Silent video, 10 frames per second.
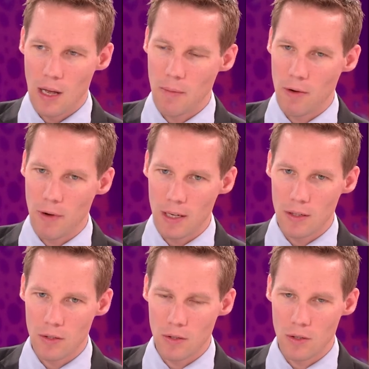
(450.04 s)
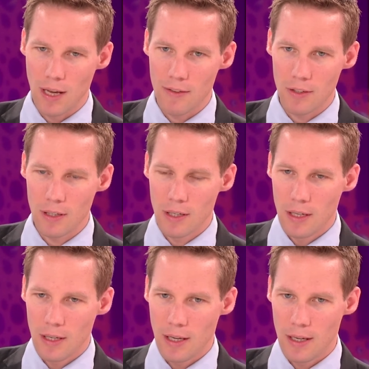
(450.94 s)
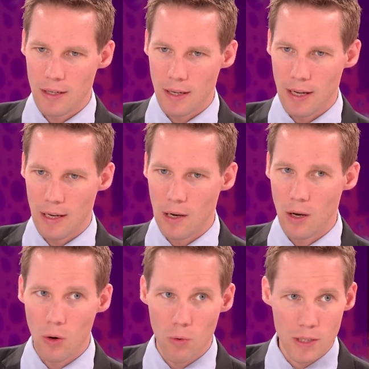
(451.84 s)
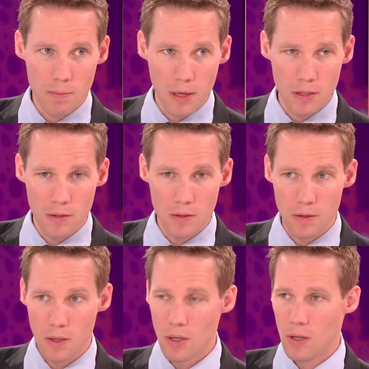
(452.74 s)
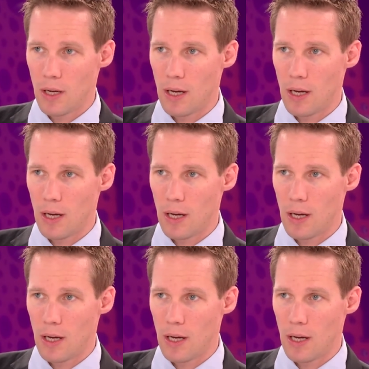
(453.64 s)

Am I ready to do TAVI in uh, low-risk patients mm-hmm.